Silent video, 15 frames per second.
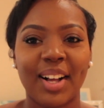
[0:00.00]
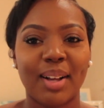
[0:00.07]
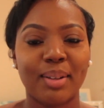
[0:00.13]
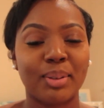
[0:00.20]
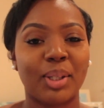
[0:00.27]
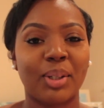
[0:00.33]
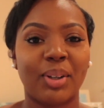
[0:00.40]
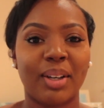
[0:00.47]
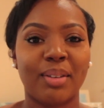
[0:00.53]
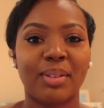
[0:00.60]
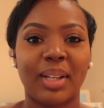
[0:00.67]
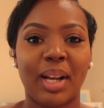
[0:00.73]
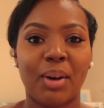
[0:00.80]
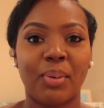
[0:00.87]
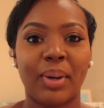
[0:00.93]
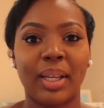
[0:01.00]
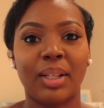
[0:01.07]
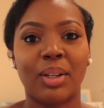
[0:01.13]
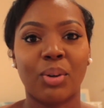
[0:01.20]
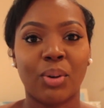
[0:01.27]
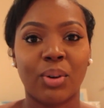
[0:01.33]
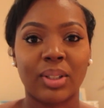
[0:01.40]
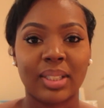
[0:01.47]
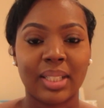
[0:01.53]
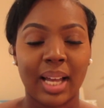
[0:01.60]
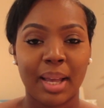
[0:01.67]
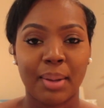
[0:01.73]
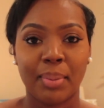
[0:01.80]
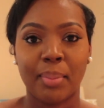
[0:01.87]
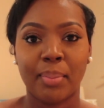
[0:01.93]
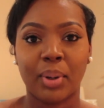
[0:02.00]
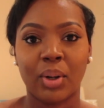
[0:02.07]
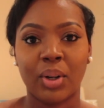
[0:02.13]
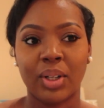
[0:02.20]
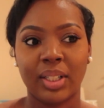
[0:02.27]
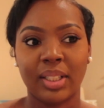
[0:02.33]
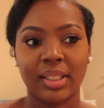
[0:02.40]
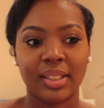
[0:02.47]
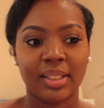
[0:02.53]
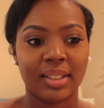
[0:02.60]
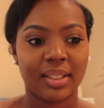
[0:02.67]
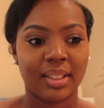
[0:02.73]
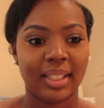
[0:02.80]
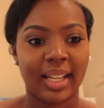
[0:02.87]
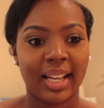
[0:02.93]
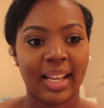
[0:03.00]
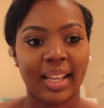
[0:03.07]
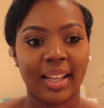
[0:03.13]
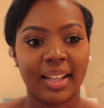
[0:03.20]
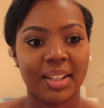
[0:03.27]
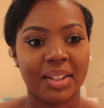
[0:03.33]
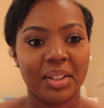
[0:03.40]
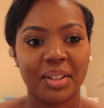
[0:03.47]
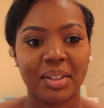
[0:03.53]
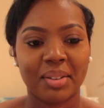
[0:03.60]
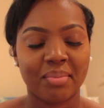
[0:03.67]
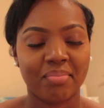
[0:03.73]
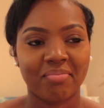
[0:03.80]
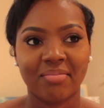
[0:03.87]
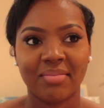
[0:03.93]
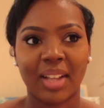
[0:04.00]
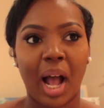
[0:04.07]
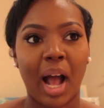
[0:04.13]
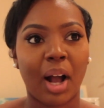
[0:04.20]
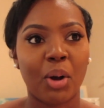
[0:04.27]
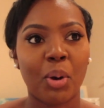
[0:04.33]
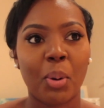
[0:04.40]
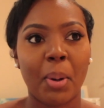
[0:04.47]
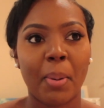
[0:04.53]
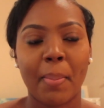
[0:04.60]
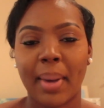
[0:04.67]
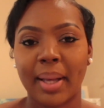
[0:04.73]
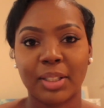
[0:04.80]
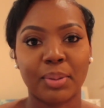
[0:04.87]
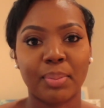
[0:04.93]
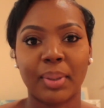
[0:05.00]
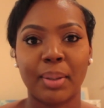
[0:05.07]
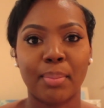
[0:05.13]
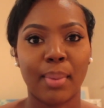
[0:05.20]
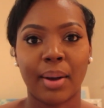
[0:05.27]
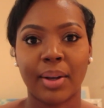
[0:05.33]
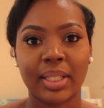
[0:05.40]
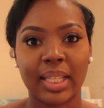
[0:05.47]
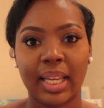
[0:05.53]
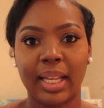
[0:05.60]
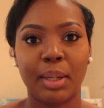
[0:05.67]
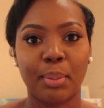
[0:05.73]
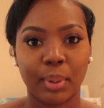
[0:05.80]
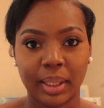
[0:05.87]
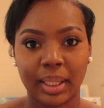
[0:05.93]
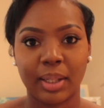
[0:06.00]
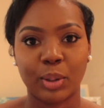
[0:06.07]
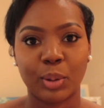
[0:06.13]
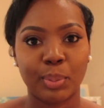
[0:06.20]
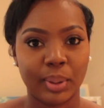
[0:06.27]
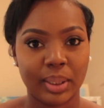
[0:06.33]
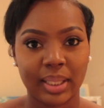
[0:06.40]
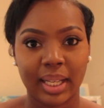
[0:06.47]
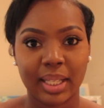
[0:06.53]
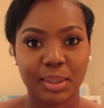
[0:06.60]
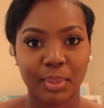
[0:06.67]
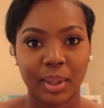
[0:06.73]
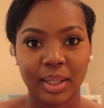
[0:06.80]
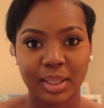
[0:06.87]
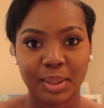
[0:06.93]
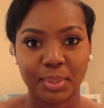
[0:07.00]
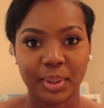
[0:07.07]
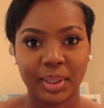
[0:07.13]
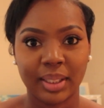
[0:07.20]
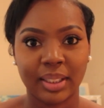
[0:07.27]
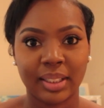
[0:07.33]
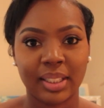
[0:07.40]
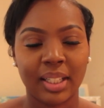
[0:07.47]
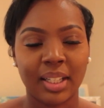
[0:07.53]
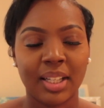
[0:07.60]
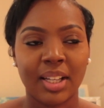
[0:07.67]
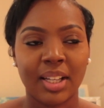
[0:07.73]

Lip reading: I'm so grateful that I waited on God's timing, because like, I can't imagine being married to anybody else besides my husband.